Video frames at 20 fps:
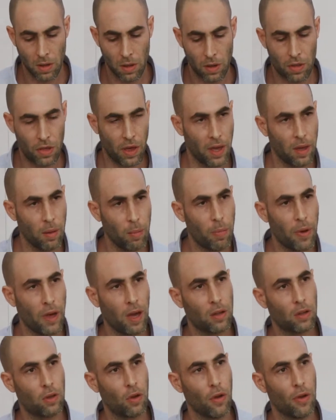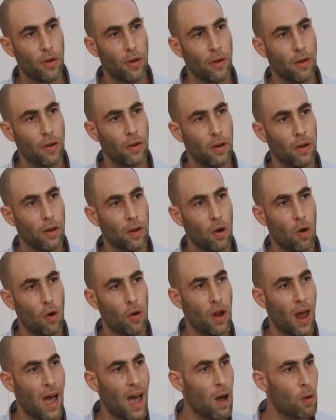the impact on
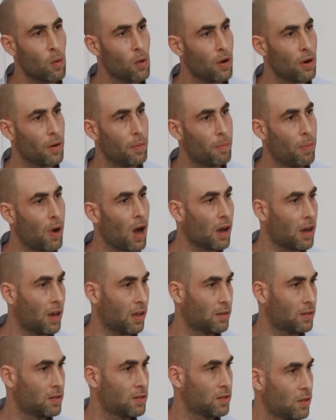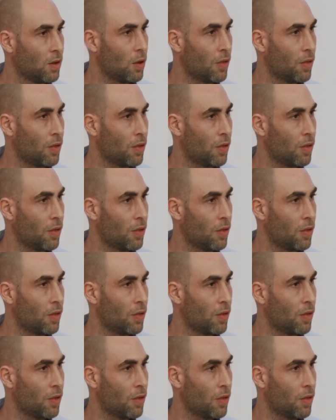our pockets,